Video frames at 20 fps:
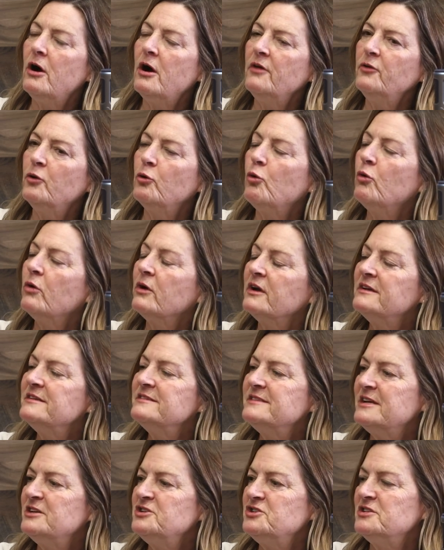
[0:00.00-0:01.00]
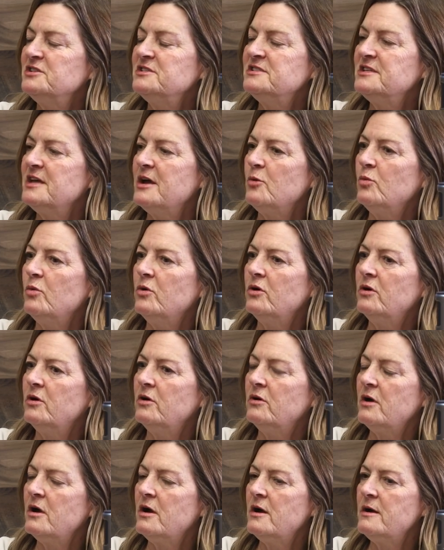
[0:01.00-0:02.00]
organizations that
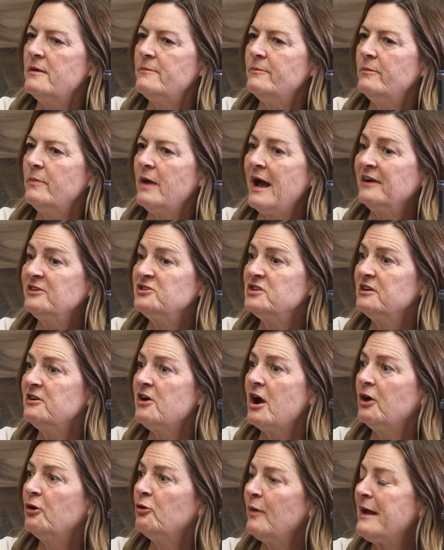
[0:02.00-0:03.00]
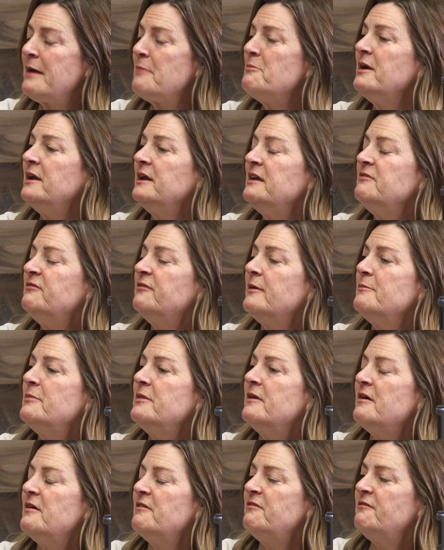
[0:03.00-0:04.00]
were actually got grant money from
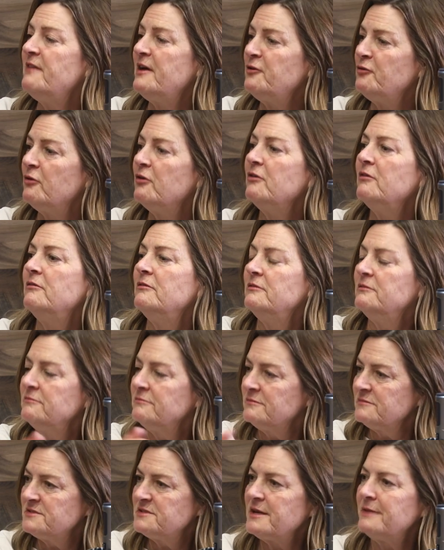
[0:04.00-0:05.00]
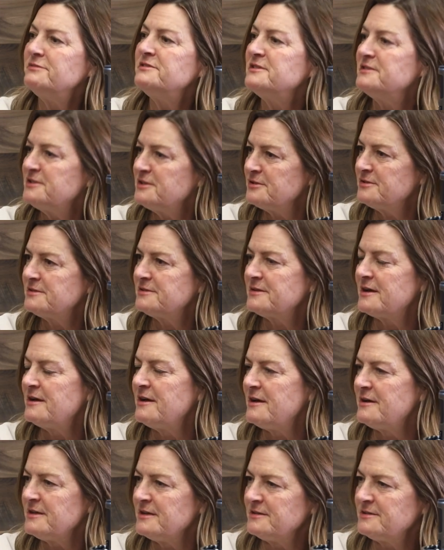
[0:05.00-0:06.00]
the federal substance use
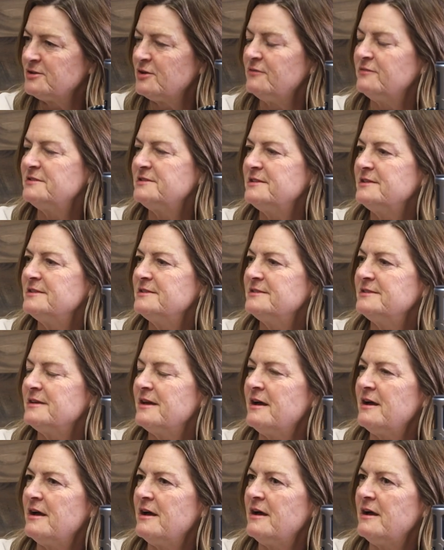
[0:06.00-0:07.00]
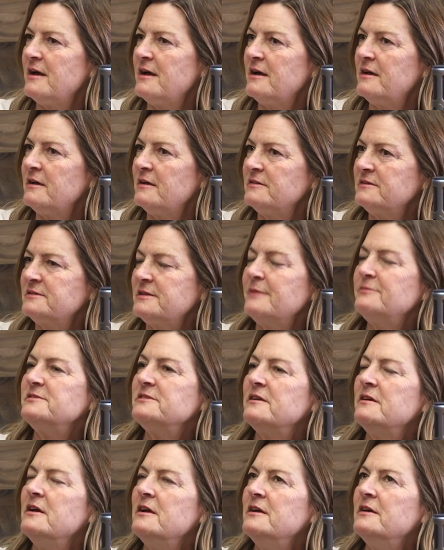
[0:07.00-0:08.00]
services,
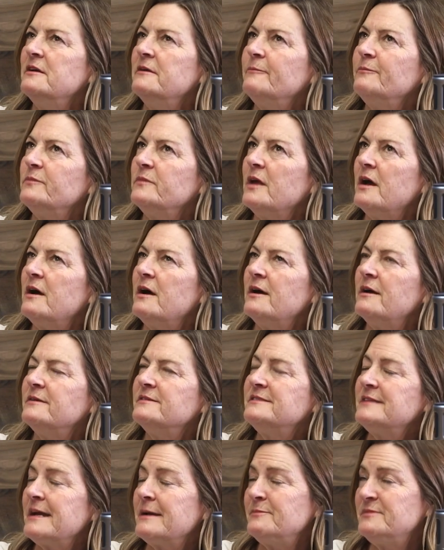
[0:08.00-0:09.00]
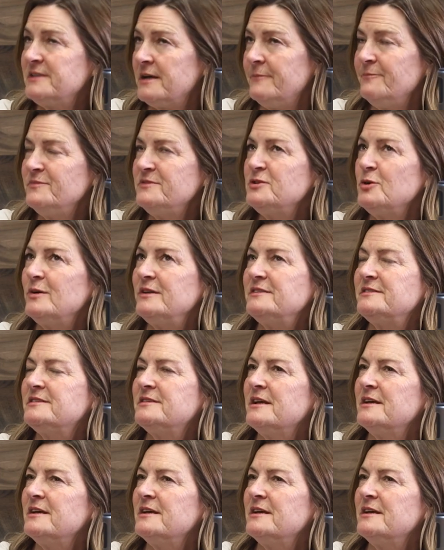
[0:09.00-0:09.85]
SAMHSA. So it's